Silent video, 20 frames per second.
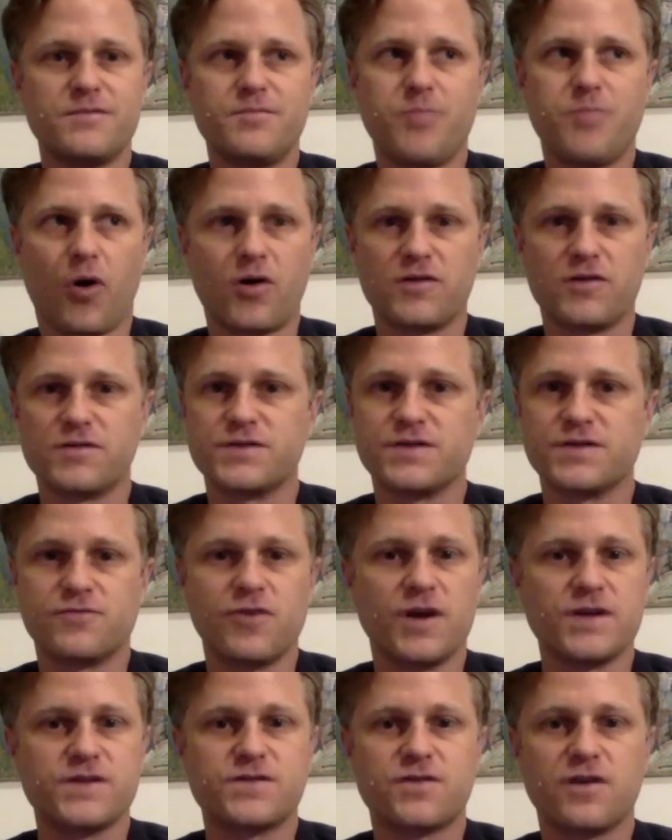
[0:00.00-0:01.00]
bars and
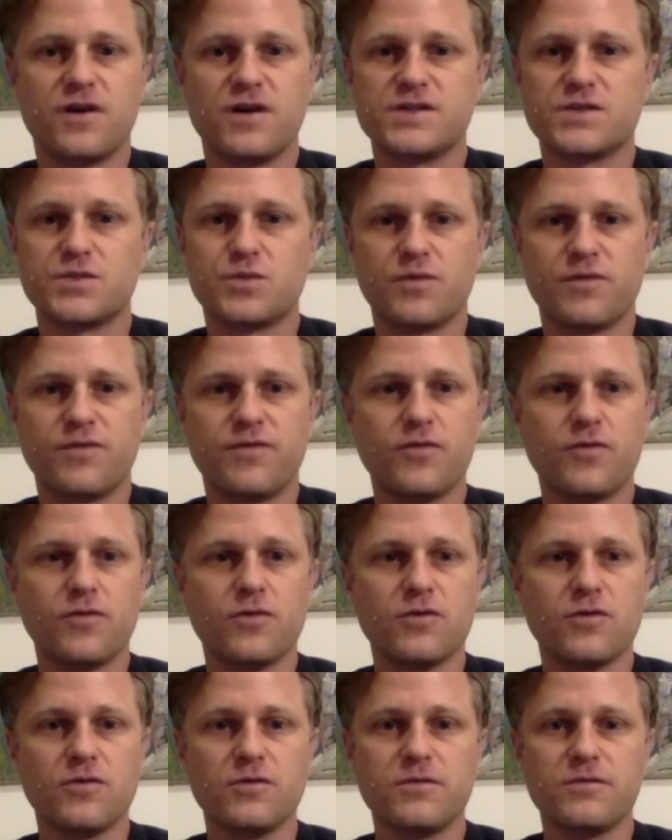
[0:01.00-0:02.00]
restaurants were
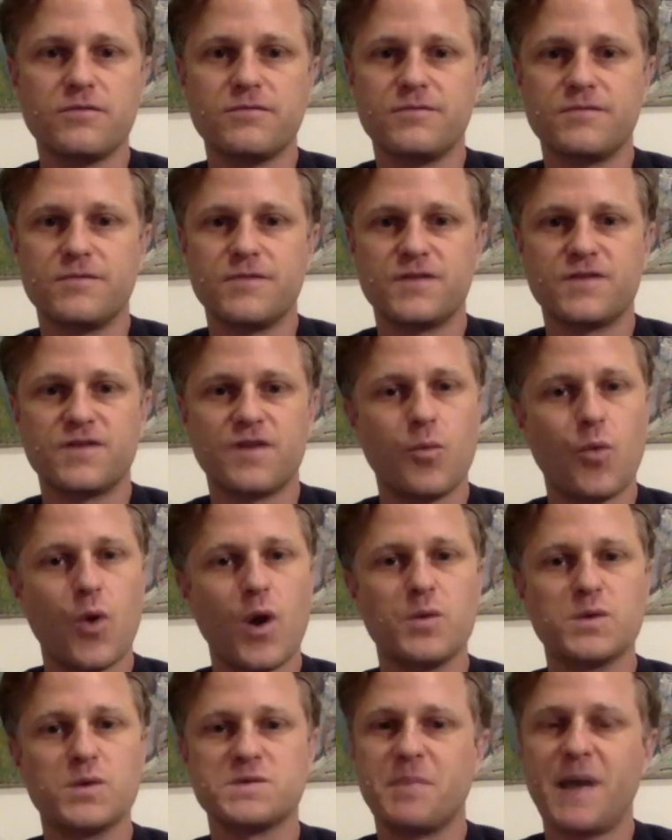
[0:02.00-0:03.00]
full, the subway
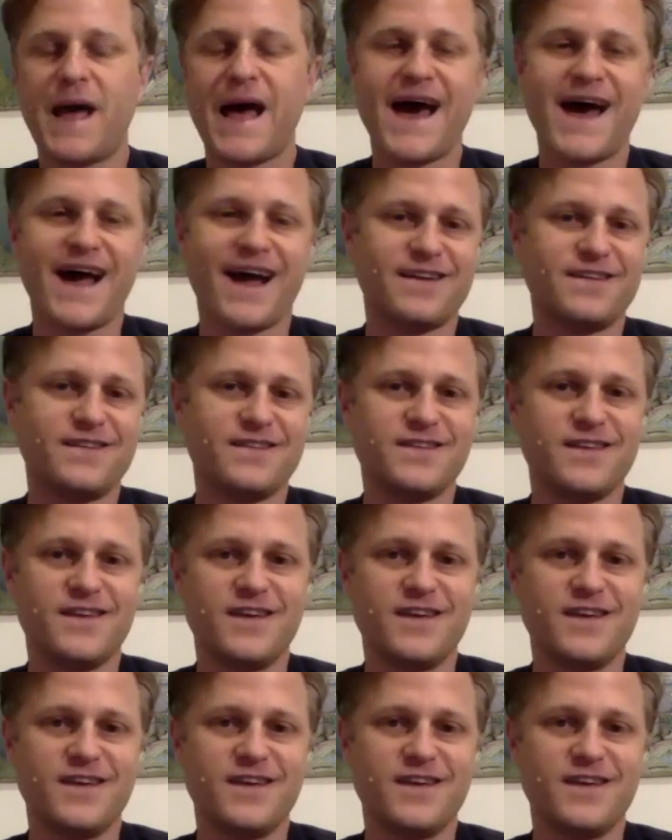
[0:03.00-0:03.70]
was packed,